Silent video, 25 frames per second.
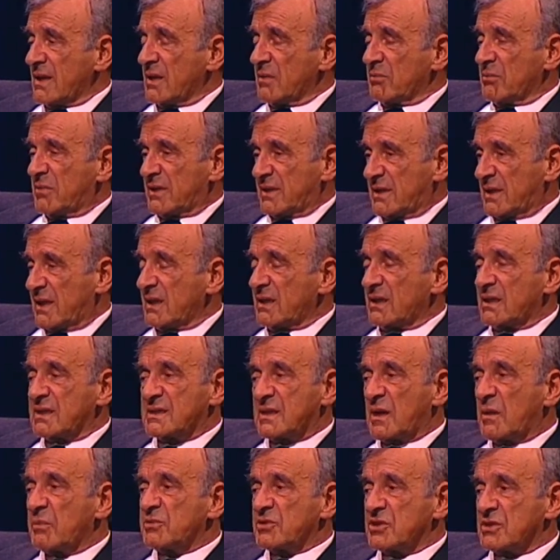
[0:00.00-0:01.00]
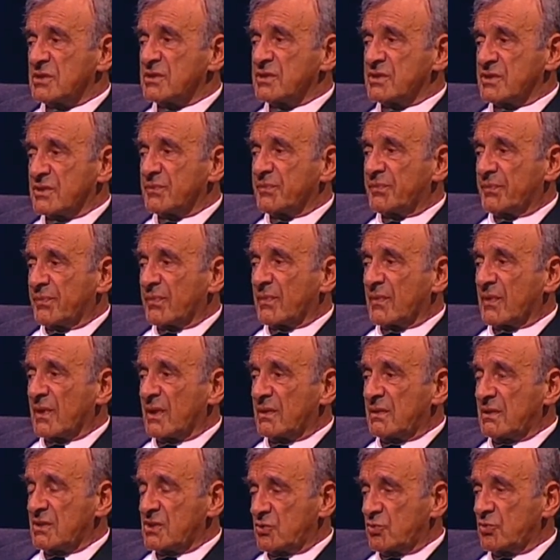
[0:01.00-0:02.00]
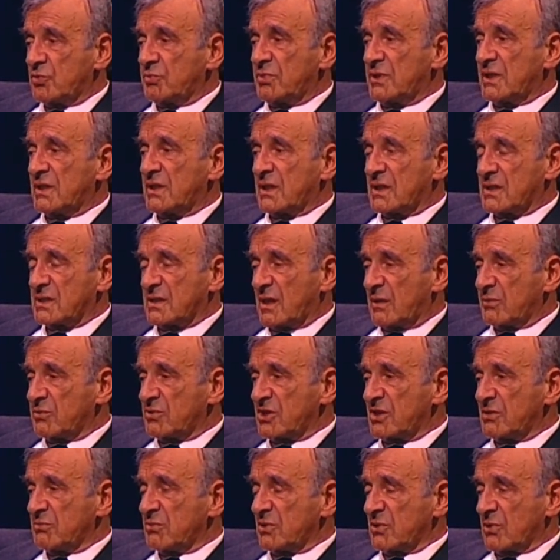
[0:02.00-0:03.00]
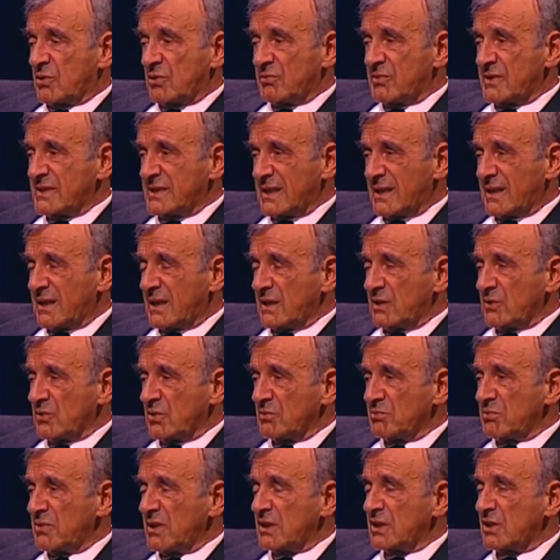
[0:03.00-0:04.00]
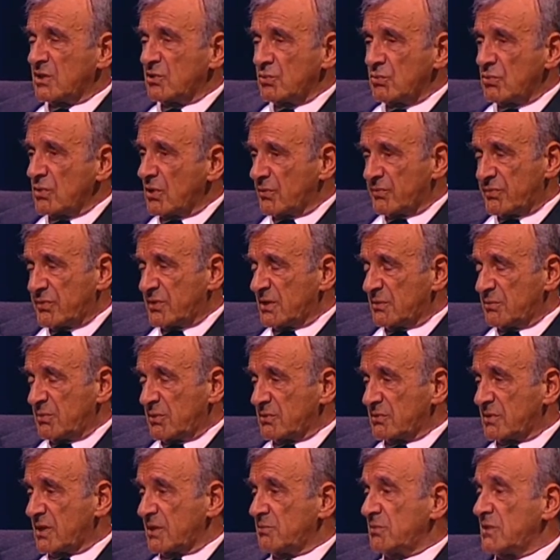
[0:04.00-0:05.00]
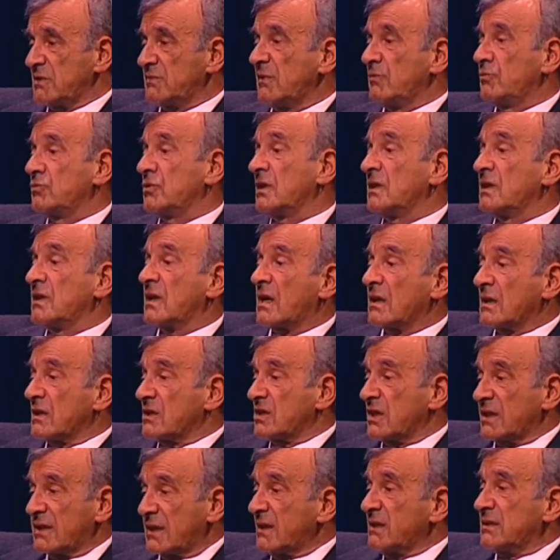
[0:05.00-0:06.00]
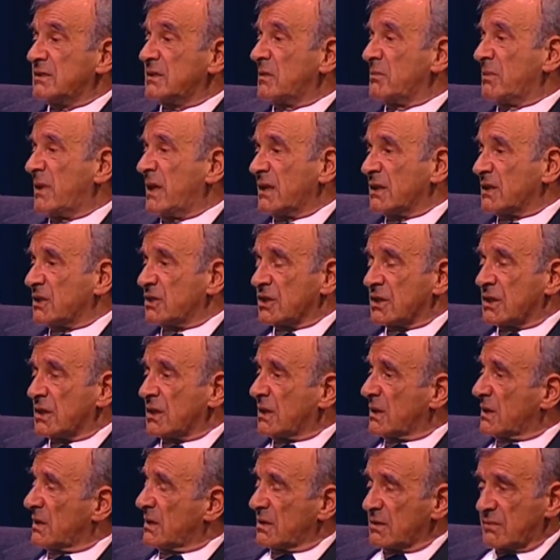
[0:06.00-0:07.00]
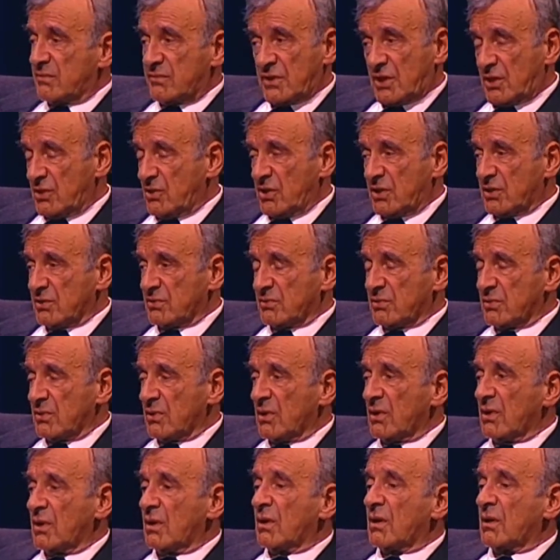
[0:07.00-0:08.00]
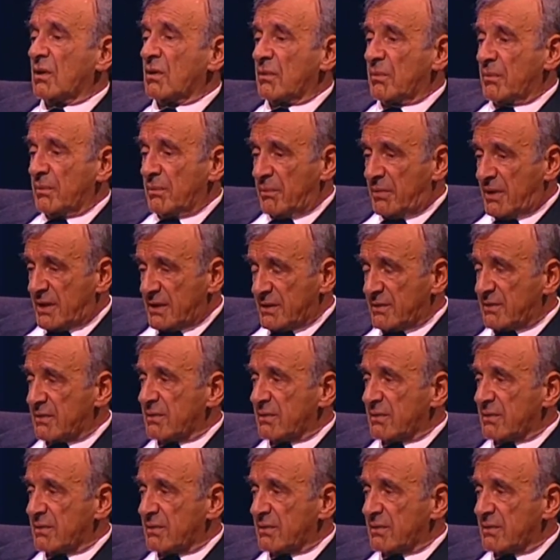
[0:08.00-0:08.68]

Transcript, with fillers: but there are exceptions. And this should be an exception, but always again, don't make a rule of it, because that means we would encourage again intermarriage. We are not. But